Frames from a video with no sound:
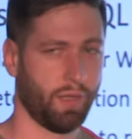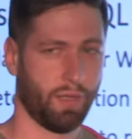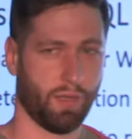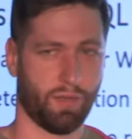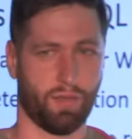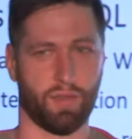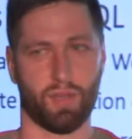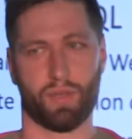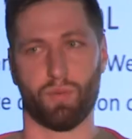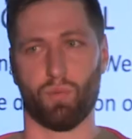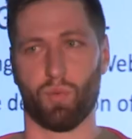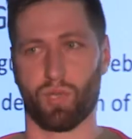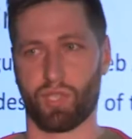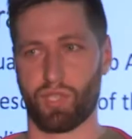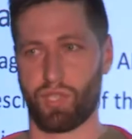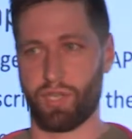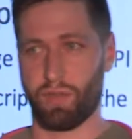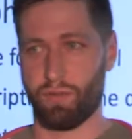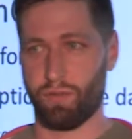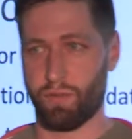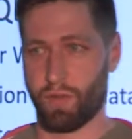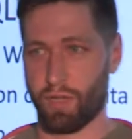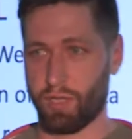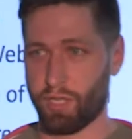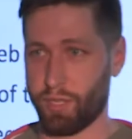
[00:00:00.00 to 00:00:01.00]
that was
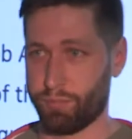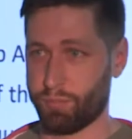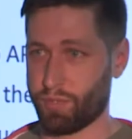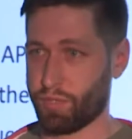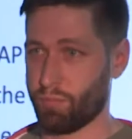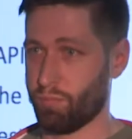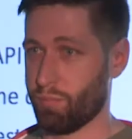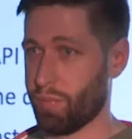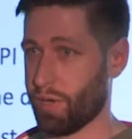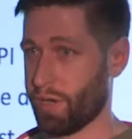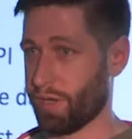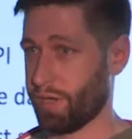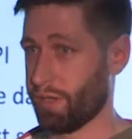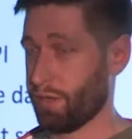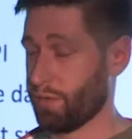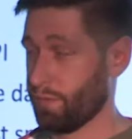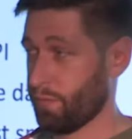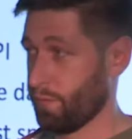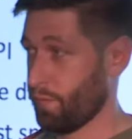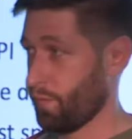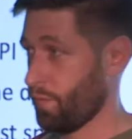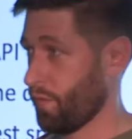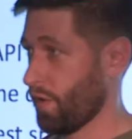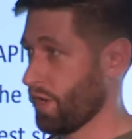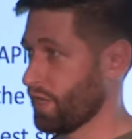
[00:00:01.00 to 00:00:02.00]
developed by
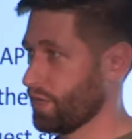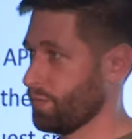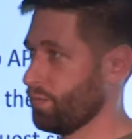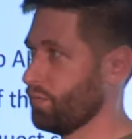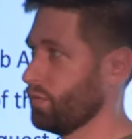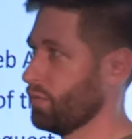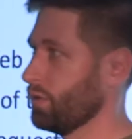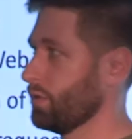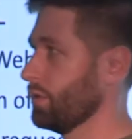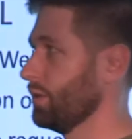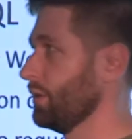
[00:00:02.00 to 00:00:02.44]
Facebook